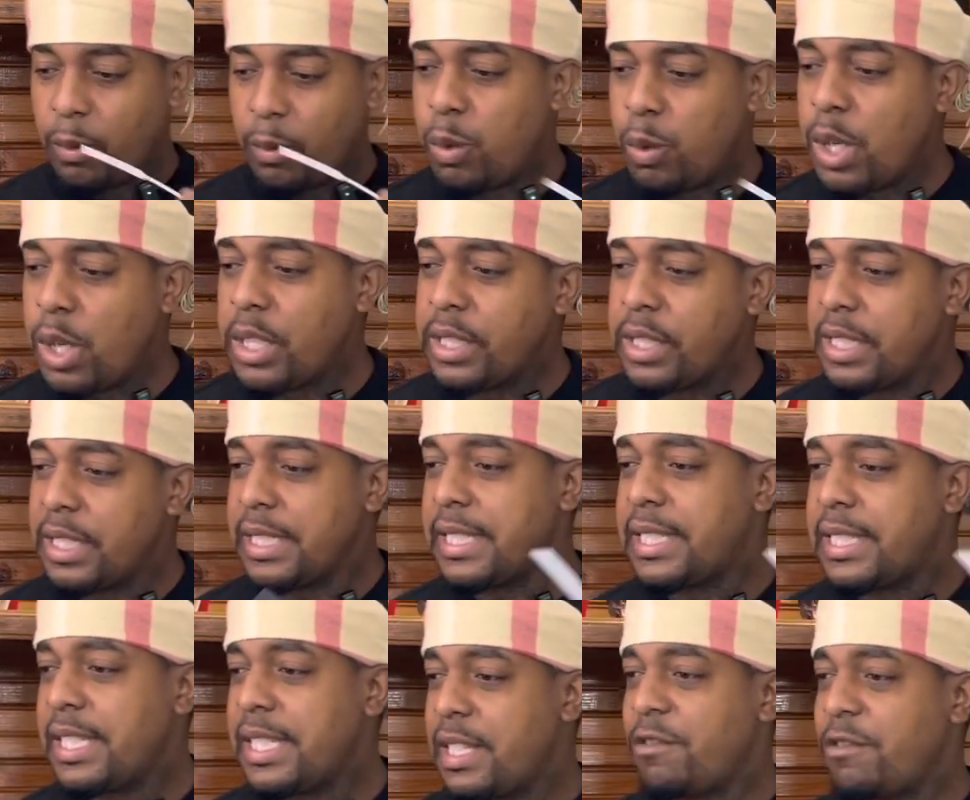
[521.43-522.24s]
What
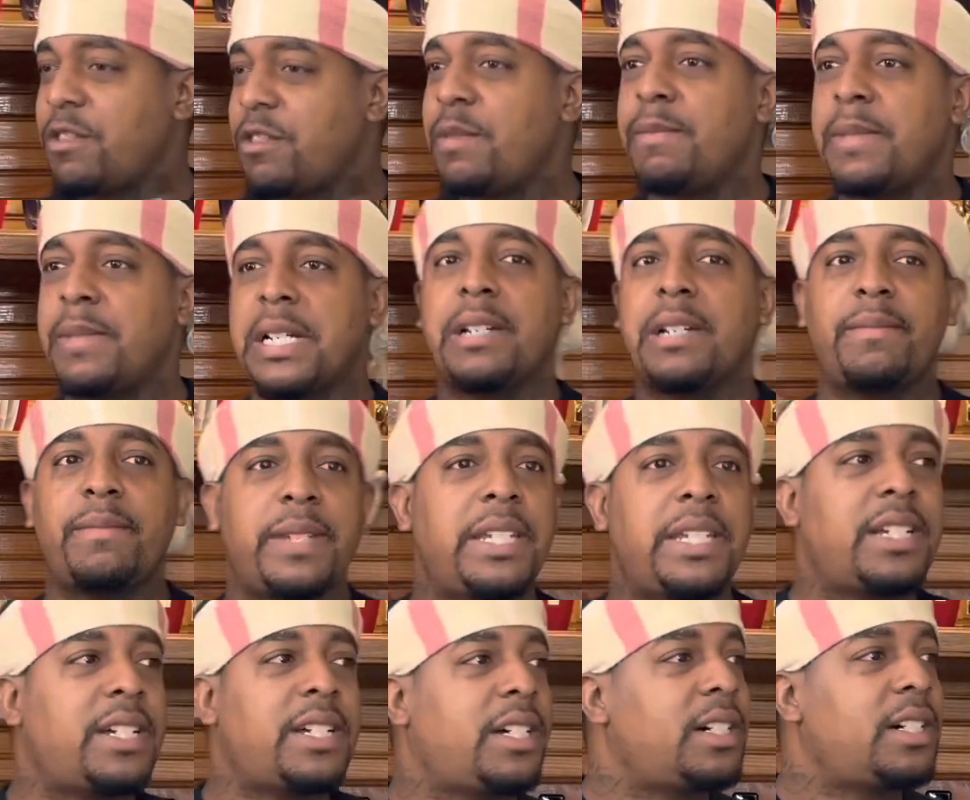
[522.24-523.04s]
does this remind
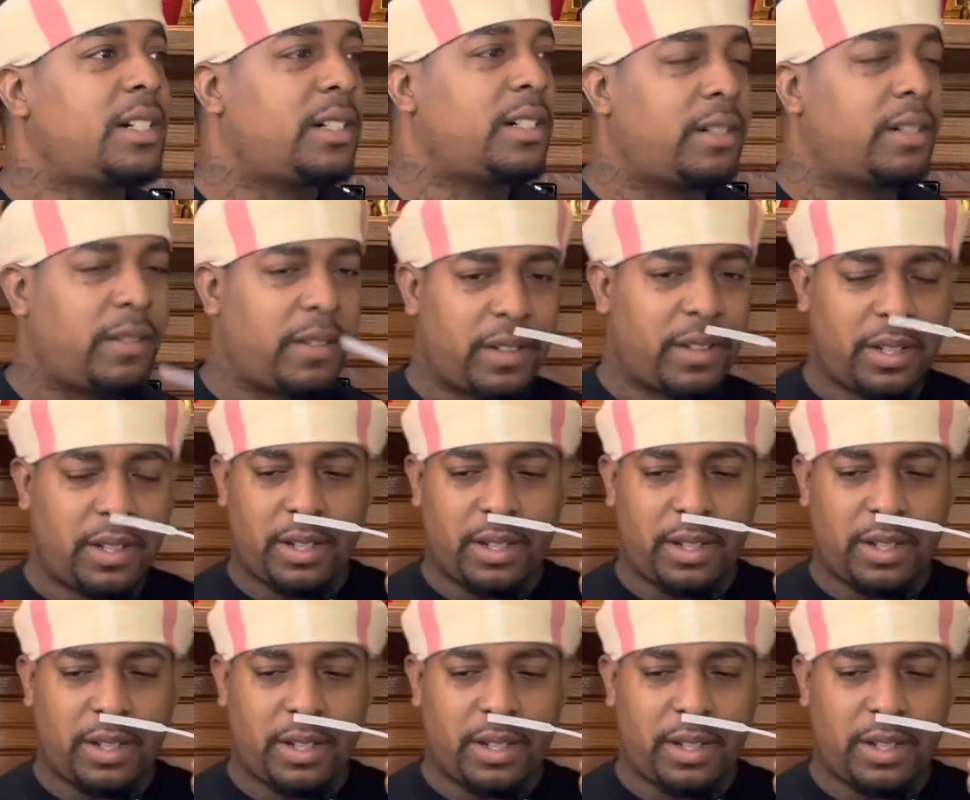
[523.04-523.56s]
me of?